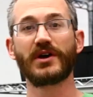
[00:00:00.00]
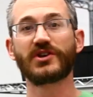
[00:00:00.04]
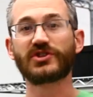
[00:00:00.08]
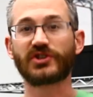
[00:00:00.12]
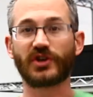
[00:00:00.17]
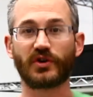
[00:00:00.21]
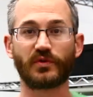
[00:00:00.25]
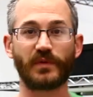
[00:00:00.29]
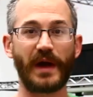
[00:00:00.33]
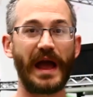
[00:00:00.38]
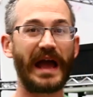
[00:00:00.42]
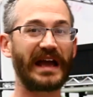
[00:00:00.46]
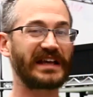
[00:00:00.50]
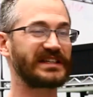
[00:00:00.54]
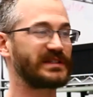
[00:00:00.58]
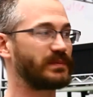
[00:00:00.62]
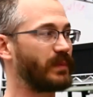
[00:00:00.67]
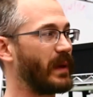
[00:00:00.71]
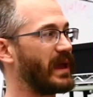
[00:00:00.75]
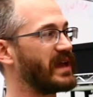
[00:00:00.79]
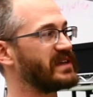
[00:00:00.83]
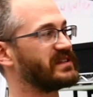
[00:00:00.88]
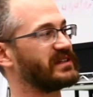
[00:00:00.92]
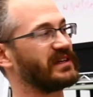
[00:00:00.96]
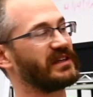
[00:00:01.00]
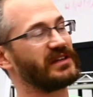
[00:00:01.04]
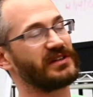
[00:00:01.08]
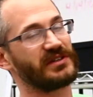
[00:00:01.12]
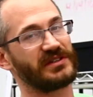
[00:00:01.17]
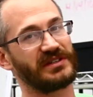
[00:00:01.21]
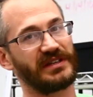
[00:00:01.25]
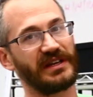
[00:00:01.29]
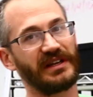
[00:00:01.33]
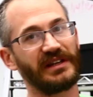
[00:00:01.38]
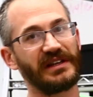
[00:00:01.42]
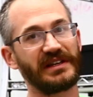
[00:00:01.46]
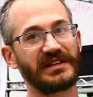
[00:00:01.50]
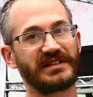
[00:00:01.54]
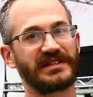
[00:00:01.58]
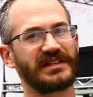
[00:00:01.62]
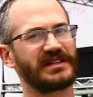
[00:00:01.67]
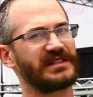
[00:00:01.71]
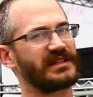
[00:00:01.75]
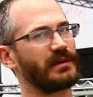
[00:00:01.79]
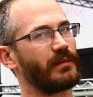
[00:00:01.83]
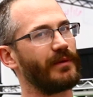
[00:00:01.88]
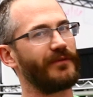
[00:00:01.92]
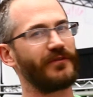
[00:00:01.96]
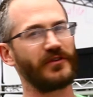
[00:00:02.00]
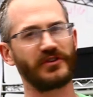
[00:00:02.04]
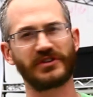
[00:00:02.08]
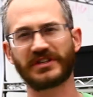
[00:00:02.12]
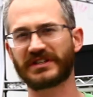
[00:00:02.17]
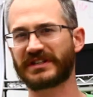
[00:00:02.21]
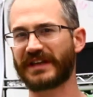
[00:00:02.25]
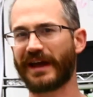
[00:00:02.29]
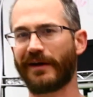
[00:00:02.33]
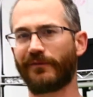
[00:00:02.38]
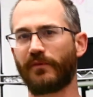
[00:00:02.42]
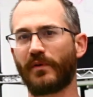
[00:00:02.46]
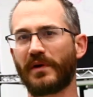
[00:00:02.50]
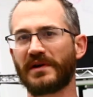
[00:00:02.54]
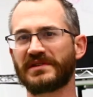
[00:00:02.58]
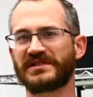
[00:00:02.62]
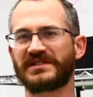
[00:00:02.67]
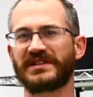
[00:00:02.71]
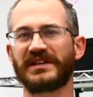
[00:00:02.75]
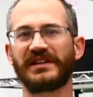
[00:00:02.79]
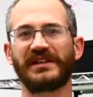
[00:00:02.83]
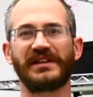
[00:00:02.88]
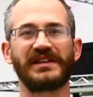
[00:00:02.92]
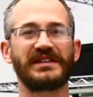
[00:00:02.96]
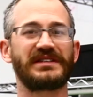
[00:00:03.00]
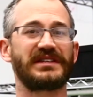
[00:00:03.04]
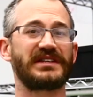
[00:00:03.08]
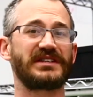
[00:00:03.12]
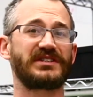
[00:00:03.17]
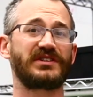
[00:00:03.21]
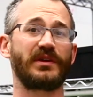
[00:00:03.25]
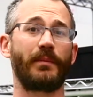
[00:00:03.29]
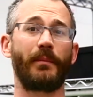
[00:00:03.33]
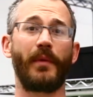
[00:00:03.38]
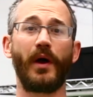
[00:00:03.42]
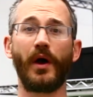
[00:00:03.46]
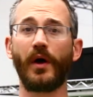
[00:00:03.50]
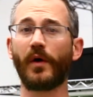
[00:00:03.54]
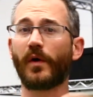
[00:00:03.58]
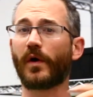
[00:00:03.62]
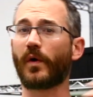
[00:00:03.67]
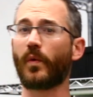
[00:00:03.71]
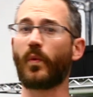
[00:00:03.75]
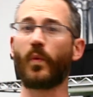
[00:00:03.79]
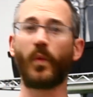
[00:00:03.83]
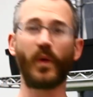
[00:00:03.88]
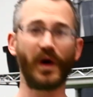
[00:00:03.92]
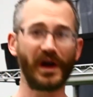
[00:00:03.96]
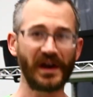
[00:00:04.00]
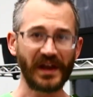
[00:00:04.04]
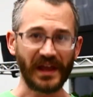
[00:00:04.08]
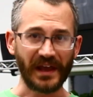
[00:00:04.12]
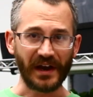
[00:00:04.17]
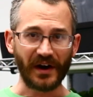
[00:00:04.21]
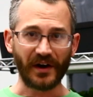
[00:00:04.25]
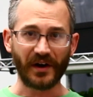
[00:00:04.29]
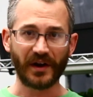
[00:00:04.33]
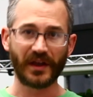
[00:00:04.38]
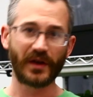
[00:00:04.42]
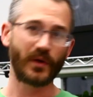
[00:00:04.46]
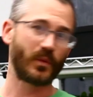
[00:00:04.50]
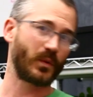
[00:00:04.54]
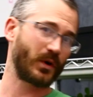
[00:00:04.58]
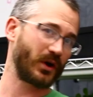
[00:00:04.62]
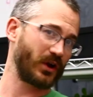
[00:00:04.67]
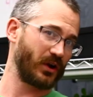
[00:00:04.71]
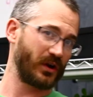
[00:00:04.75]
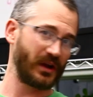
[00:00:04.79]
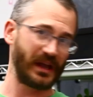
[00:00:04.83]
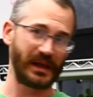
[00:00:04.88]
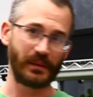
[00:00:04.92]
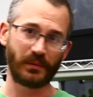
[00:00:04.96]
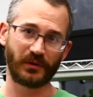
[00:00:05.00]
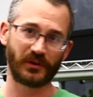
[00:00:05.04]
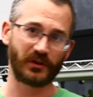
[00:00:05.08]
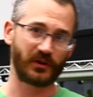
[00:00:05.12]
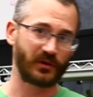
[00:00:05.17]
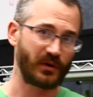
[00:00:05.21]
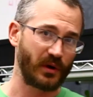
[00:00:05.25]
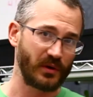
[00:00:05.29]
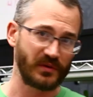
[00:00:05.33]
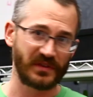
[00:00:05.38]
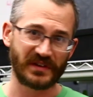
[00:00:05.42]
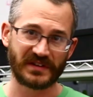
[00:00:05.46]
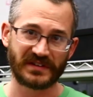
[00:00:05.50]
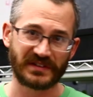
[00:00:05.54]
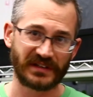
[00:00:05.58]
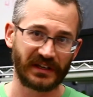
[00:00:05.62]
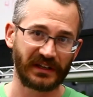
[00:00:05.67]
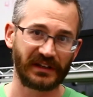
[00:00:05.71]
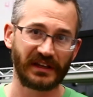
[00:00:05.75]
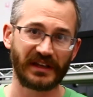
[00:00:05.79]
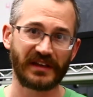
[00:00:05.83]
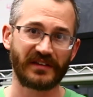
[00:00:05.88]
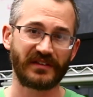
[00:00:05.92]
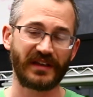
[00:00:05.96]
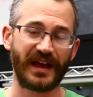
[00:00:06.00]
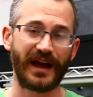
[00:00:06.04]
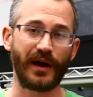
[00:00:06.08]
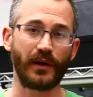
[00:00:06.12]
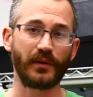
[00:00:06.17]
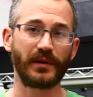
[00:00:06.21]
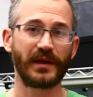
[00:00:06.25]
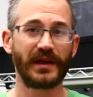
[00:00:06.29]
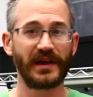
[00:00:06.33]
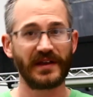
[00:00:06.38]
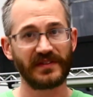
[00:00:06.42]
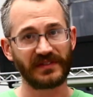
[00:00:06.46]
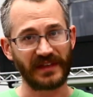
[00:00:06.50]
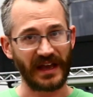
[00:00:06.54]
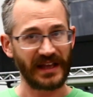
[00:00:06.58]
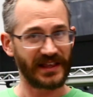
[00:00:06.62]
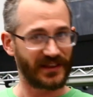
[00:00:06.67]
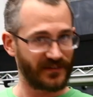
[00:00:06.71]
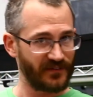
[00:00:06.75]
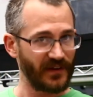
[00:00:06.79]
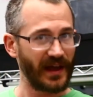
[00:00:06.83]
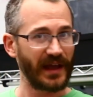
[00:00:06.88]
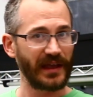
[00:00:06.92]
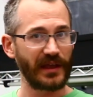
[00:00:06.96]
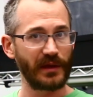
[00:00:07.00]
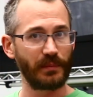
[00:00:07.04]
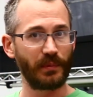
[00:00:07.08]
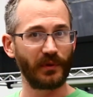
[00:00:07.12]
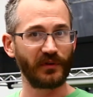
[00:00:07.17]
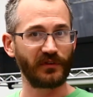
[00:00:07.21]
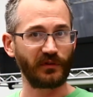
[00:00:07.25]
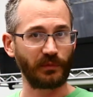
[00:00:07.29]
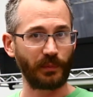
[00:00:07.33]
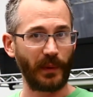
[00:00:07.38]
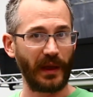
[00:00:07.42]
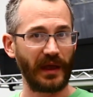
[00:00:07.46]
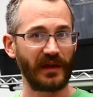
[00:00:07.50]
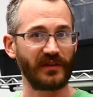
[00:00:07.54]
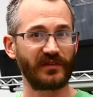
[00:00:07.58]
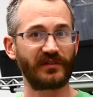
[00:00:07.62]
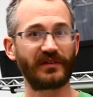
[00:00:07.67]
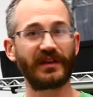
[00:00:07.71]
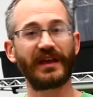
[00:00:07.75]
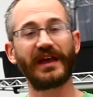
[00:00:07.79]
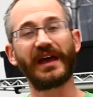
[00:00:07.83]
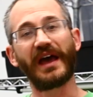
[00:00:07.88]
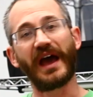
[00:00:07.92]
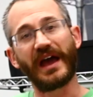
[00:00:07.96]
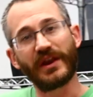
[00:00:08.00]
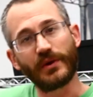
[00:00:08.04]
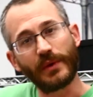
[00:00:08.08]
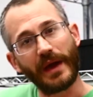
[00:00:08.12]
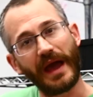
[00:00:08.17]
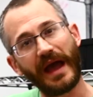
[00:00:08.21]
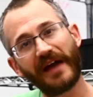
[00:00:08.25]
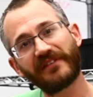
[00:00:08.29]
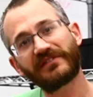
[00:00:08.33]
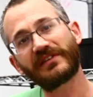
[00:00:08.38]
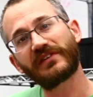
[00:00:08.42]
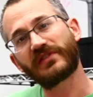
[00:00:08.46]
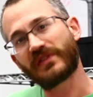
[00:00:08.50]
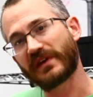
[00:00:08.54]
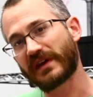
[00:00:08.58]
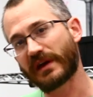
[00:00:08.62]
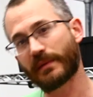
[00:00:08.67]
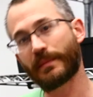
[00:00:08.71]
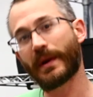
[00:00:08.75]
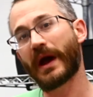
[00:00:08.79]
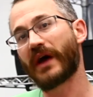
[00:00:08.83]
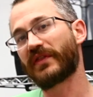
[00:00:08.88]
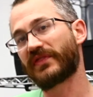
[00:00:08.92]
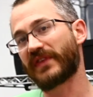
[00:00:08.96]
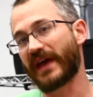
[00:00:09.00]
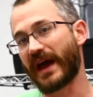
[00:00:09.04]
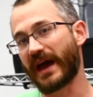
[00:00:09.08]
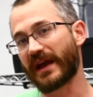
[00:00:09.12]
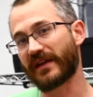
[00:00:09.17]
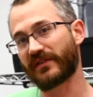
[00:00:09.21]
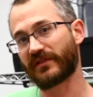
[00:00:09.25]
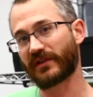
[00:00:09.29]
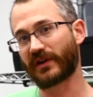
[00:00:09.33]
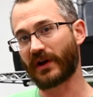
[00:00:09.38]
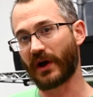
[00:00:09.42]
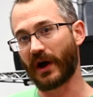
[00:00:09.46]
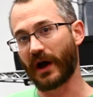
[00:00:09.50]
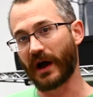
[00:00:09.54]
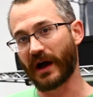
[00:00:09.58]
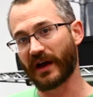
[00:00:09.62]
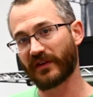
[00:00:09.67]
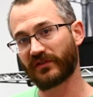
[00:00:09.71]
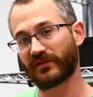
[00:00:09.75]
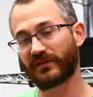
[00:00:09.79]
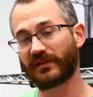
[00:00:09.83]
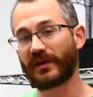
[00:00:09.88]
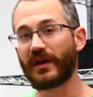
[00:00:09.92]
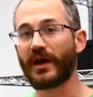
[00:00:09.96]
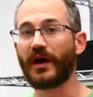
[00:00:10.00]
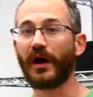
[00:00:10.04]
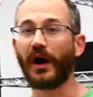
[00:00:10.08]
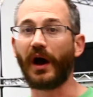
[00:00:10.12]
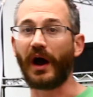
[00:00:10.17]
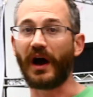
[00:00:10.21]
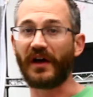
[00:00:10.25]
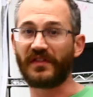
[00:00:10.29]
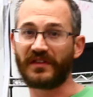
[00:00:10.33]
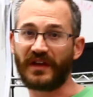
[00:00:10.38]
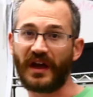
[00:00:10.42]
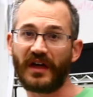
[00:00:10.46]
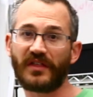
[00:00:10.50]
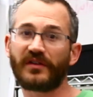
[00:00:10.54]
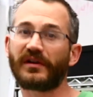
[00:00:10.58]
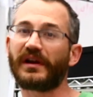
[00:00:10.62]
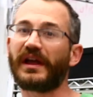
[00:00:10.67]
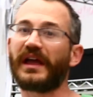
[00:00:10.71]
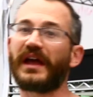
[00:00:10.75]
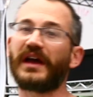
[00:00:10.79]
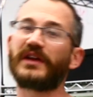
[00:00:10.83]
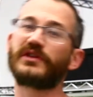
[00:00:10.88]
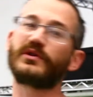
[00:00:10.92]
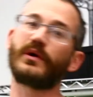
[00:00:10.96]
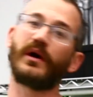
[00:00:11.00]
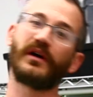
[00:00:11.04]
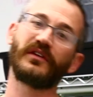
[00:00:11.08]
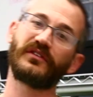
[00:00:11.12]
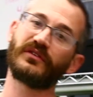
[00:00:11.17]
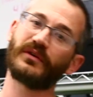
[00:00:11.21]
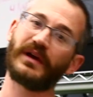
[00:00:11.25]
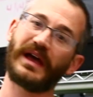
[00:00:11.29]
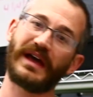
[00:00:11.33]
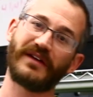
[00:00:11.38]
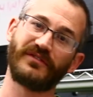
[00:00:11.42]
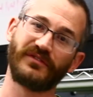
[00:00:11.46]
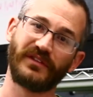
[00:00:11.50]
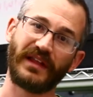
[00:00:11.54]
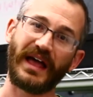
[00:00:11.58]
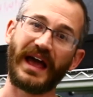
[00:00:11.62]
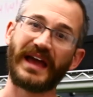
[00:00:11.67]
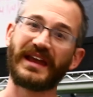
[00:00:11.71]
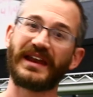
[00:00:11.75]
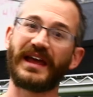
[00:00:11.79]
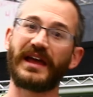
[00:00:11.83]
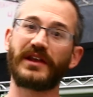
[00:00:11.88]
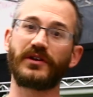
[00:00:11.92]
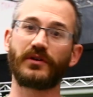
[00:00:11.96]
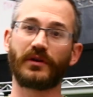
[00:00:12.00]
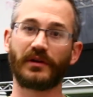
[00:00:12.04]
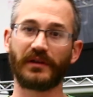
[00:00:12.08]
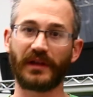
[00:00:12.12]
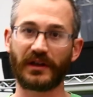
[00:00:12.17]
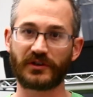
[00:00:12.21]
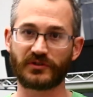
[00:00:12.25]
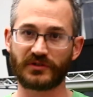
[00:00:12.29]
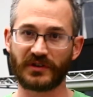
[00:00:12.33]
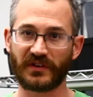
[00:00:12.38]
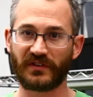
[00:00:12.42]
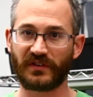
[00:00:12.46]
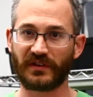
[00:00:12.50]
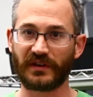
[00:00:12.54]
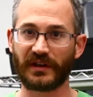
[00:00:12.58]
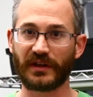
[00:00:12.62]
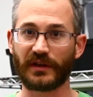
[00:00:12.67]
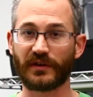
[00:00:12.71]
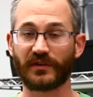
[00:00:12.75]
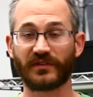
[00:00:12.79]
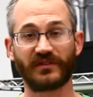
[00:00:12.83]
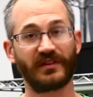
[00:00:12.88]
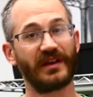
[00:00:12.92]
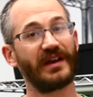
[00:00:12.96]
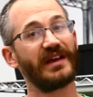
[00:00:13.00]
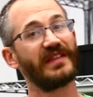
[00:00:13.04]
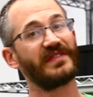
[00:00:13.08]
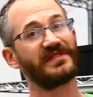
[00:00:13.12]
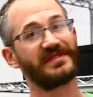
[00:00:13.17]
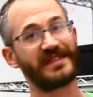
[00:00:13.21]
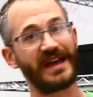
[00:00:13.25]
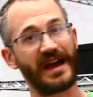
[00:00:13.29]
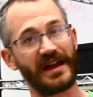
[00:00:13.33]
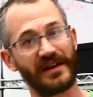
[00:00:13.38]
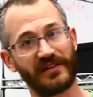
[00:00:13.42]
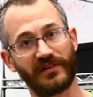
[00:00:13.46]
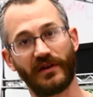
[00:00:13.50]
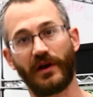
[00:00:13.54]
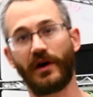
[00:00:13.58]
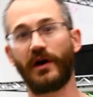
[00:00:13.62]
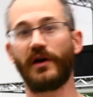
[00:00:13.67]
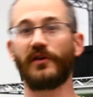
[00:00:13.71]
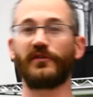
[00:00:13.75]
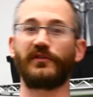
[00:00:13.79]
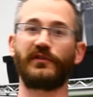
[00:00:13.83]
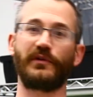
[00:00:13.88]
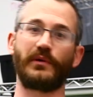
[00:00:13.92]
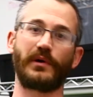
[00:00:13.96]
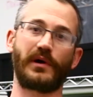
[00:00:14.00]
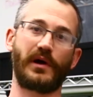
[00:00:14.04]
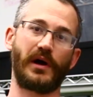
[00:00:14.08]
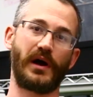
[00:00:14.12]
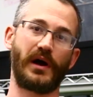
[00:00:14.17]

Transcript: So, rack space in your seedling system, if you just have one seedling system or one area where you're able to grow these seedlings out, that's valuable space. And you have to think about that as a cost. On the other hand, you also have light and your electricity use. That is also a